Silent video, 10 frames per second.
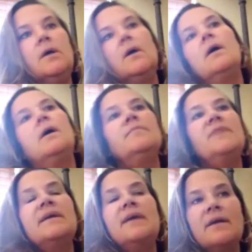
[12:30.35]

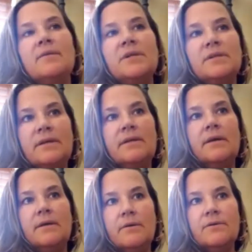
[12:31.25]
that accountability
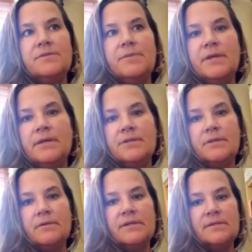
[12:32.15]
that you're speaking
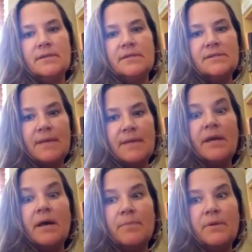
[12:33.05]
to is
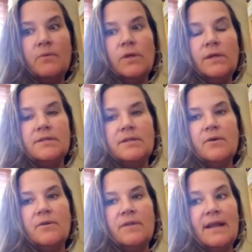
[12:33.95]
stepping up and willing to go
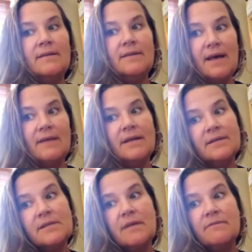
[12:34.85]
to that
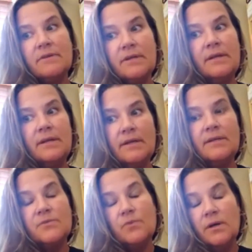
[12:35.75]
next level. And it
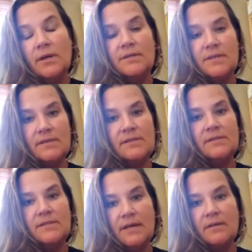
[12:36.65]
is work. It does
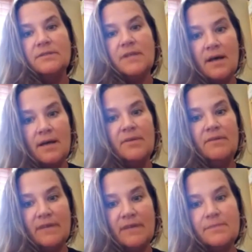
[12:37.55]
entail time,
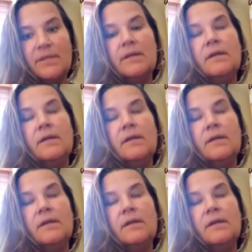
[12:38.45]
investment.